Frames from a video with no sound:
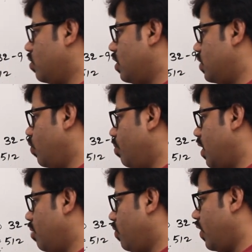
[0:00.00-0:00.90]
So this would
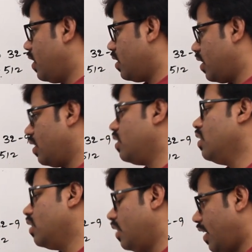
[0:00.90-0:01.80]
become 23.
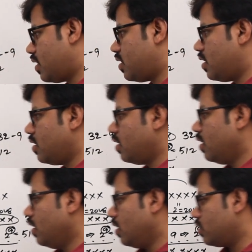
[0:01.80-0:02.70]
Next.
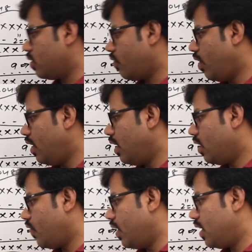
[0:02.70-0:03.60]
So
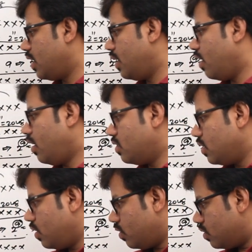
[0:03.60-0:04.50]

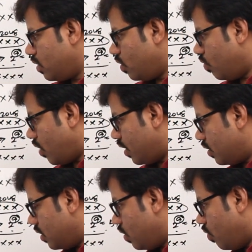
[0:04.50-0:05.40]

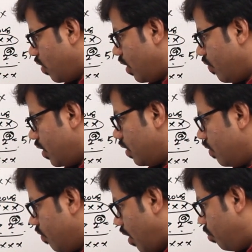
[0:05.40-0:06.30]

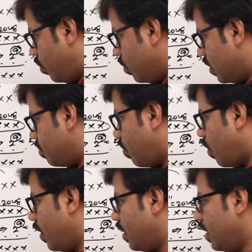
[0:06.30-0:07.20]
12.23.001011 up to this
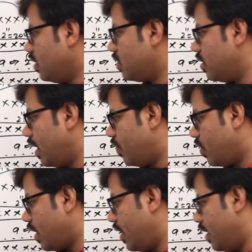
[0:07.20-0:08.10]
point is
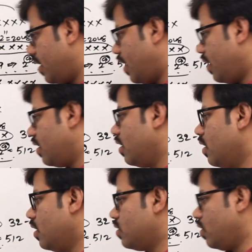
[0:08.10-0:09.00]
network ID, correct?
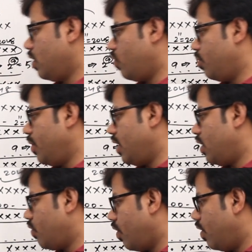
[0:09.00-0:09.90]
So it would be
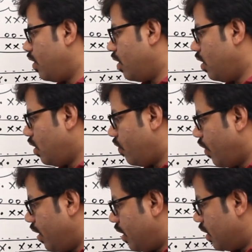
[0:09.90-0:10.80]

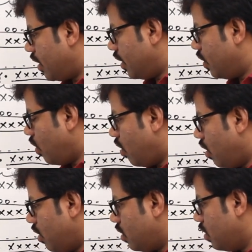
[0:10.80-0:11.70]
12.23
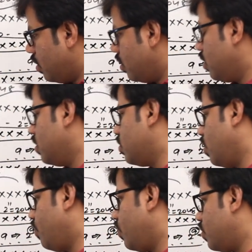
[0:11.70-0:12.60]
dot. So
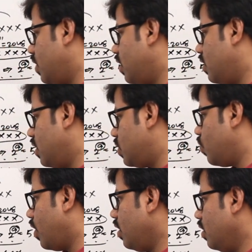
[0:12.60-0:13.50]
if you see this
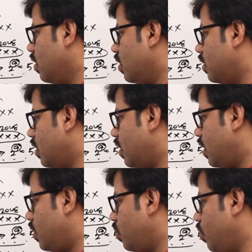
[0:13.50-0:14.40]
one,
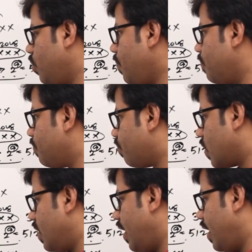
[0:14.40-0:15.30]
32,
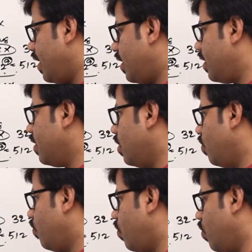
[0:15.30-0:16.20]
8,
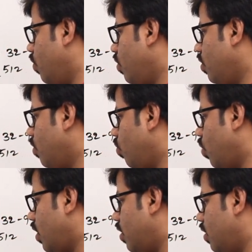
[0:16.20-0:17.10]
4,
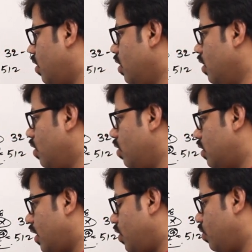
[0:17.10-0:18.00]
1.
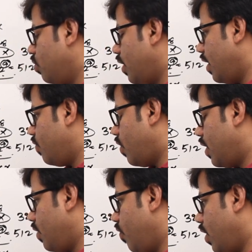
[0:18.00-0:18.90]
32, 8,
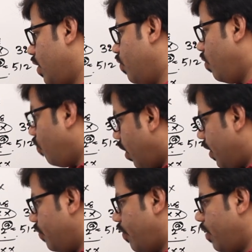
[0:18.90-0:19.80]
40, 44,
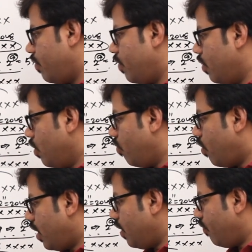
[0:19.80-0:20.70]
45.
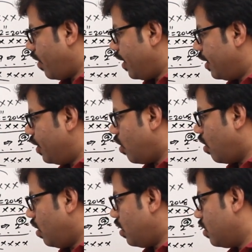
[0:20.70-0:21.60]
45
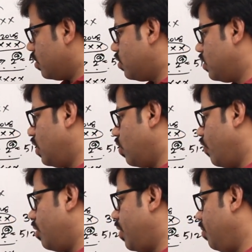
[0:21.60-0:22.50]
dot 0
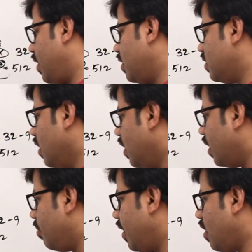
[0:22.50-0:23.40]
will be, because
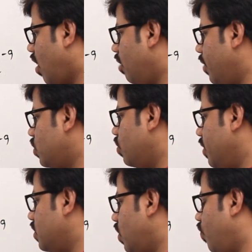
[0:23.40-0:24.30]
remaining all bits should be
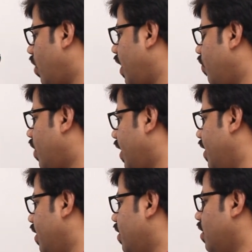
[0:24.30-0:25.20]
0 for network
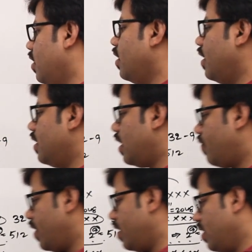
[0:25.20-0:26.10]
ID. In that
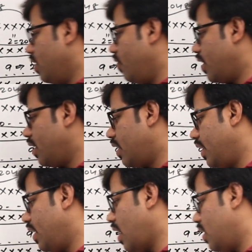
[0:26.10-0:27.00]
way, we can
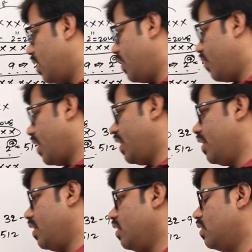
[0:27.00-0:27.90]
create another network
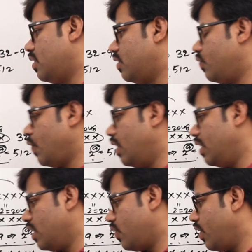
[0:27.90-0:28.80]
ID
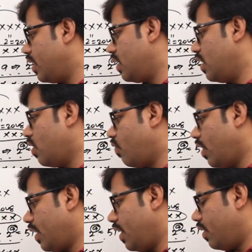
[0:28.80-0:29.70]

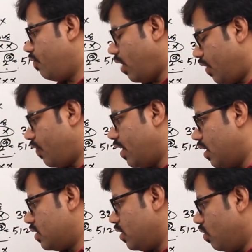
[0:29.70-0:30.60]

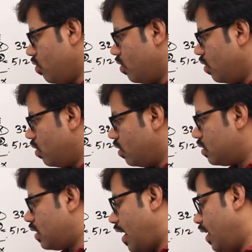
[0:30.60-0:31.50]
12.23.48.45.0
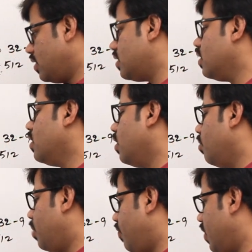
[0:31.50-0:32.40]
slash
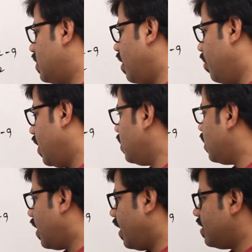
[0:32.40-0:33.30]
prefix number is
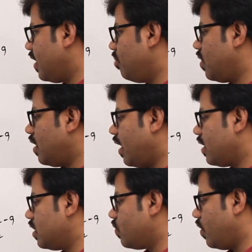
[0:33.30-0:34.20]
again same thing
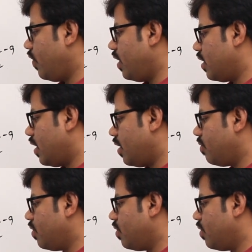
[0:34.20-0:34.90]
like this one, 23.